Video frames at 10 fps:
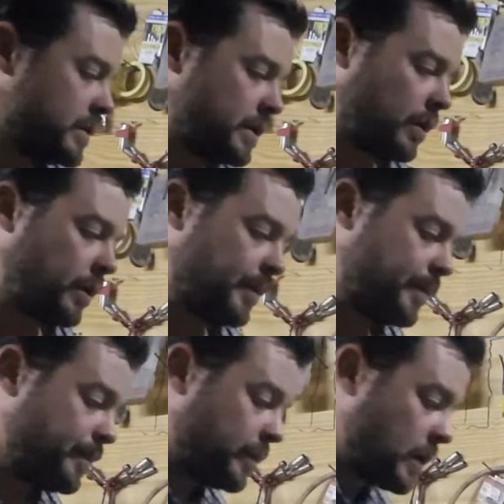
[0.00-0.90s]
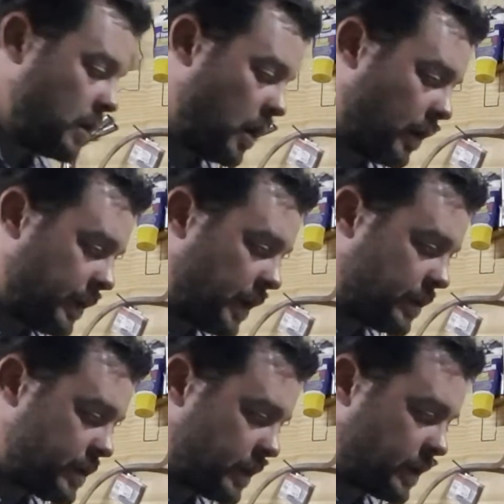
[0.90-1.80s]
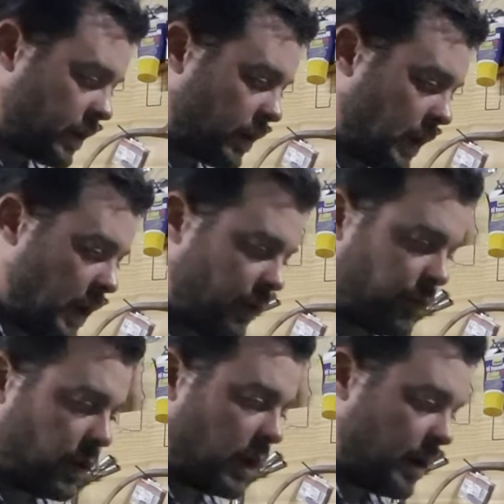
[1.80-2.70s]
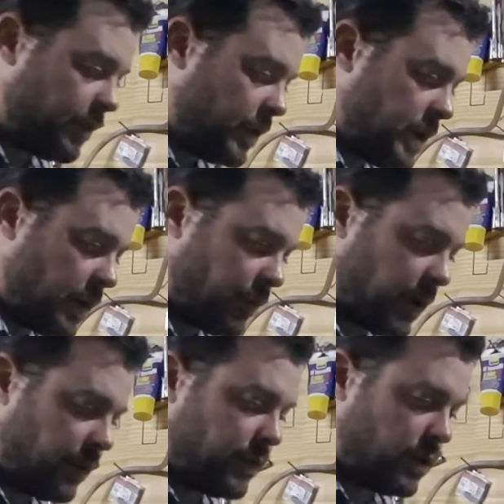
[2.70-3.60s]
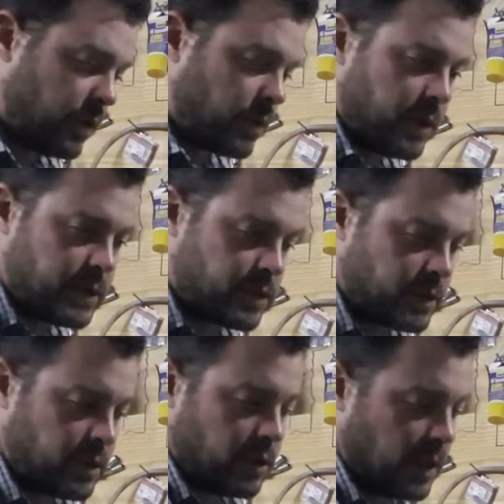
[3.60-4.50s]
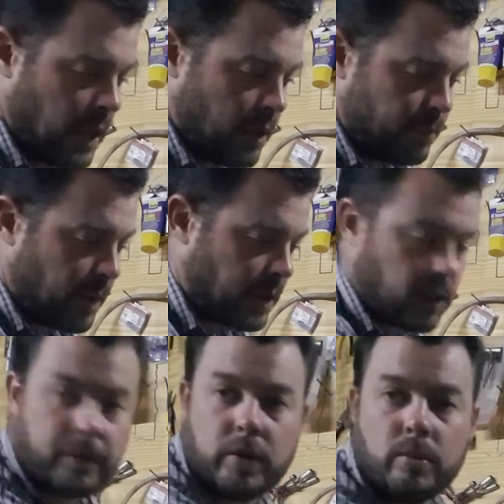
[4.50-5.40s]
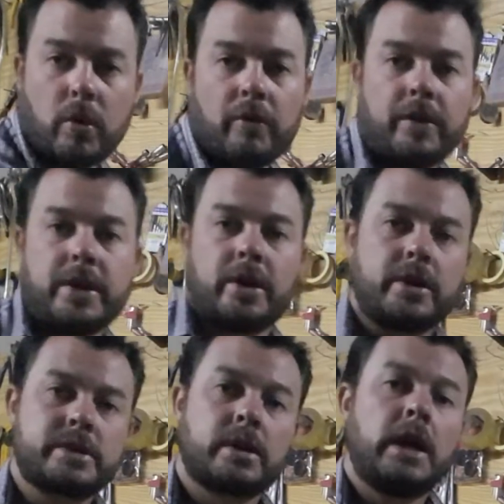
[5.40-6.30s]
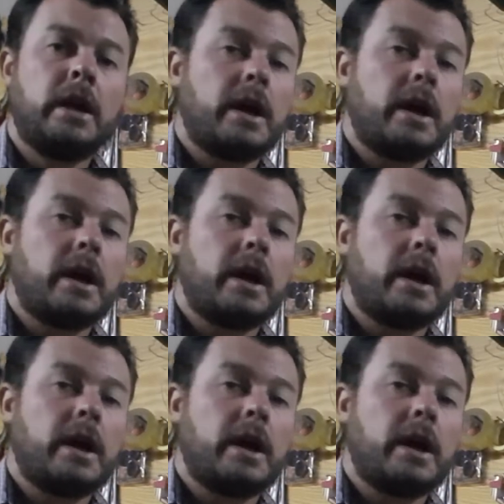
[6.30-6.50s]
So yeah, that was just a follow-up video. I've had a few requests just to make a few more videos.